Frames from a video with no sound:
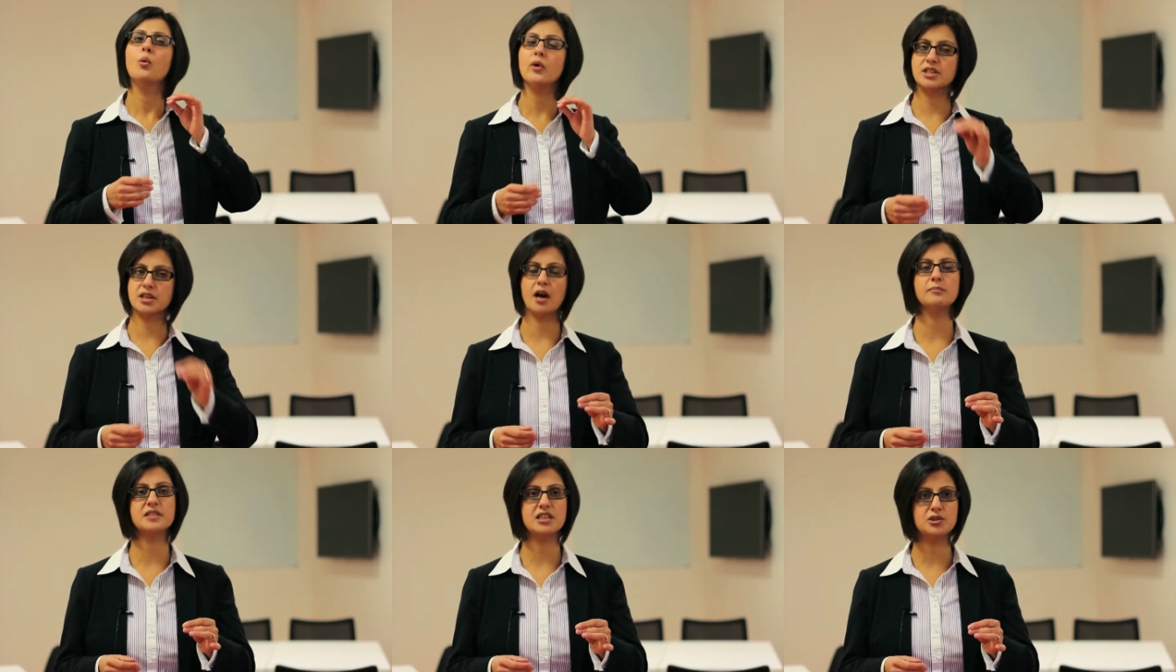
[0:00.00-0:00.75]
which
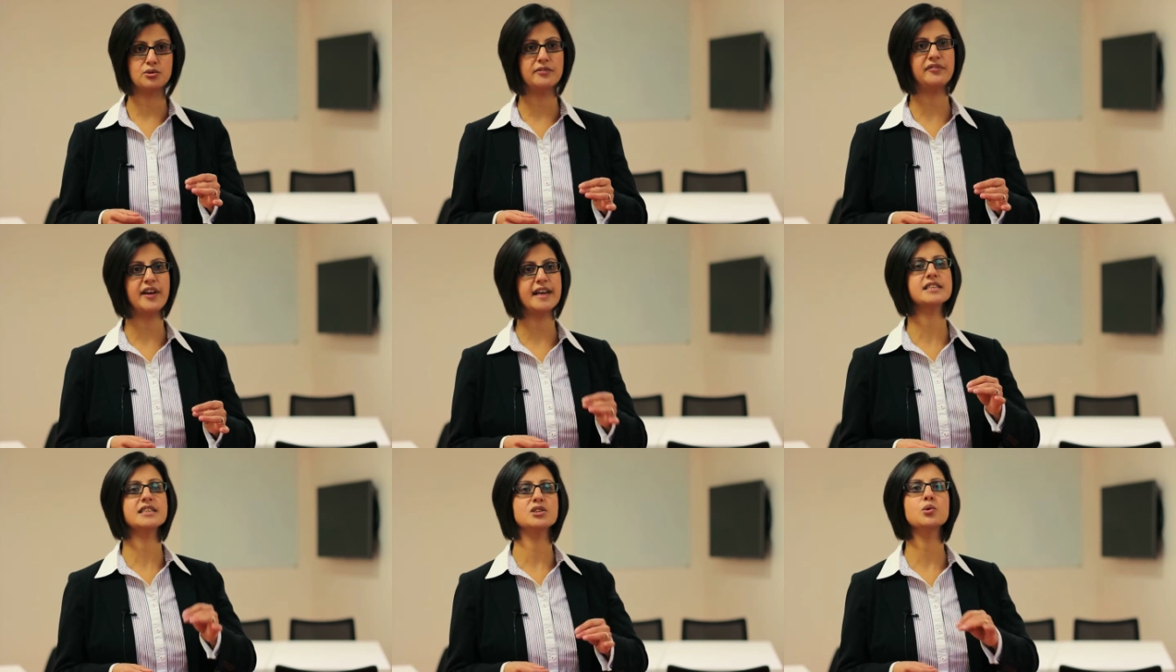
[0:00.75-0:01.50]
comes into
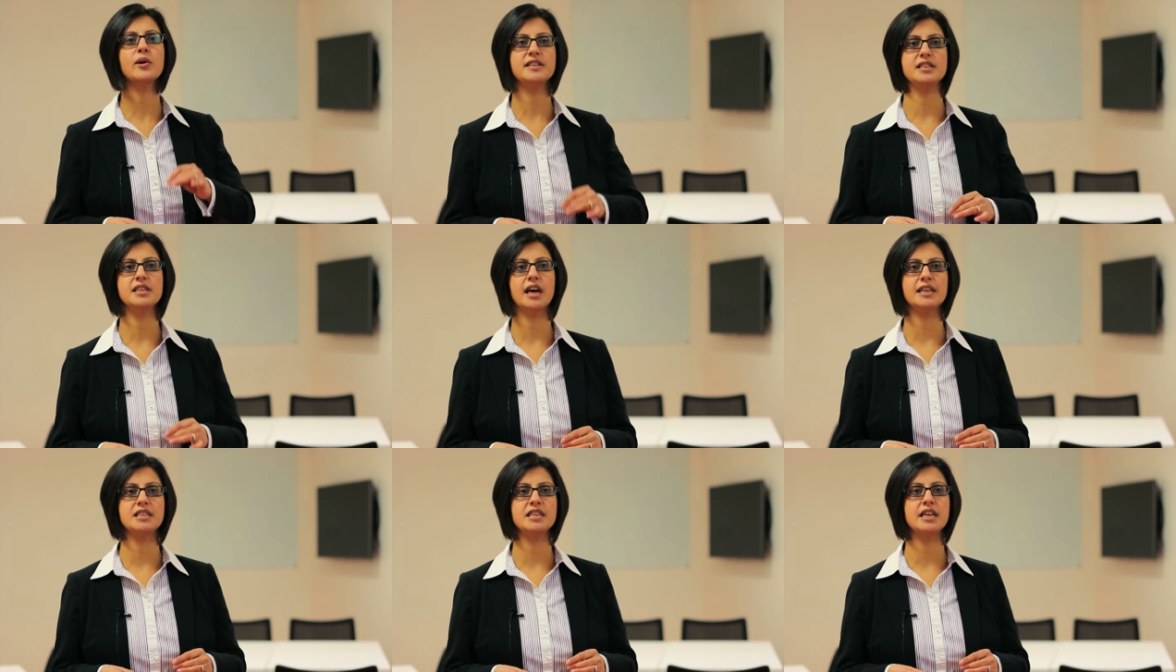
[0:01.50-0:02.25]
effect in
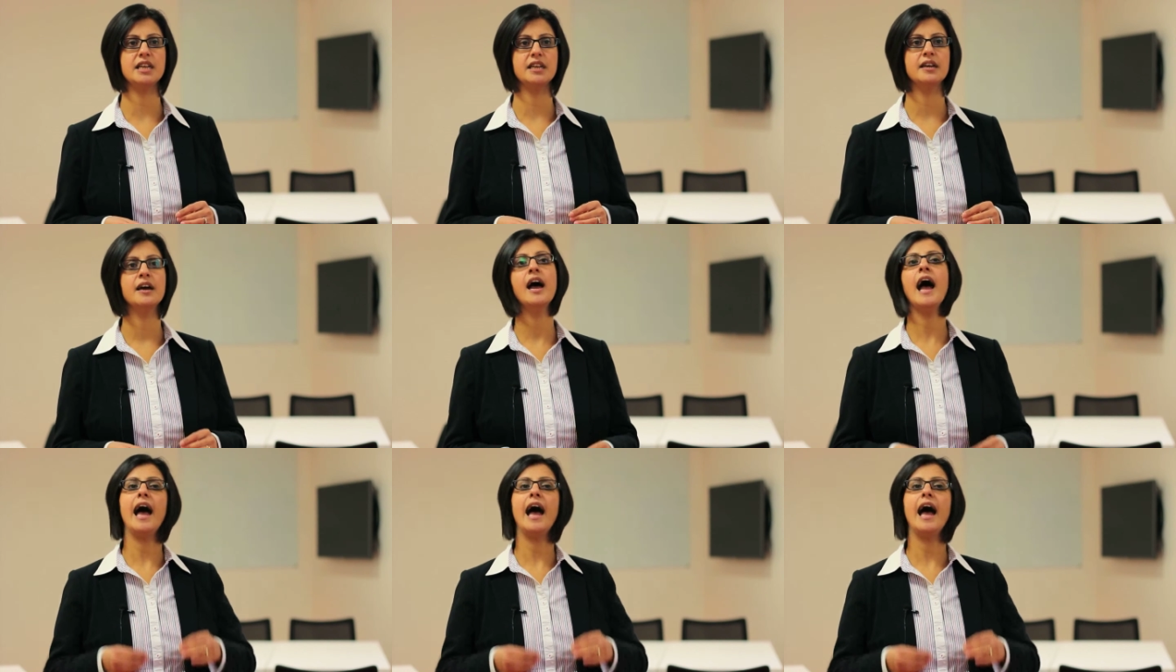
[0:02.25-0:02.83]
2019.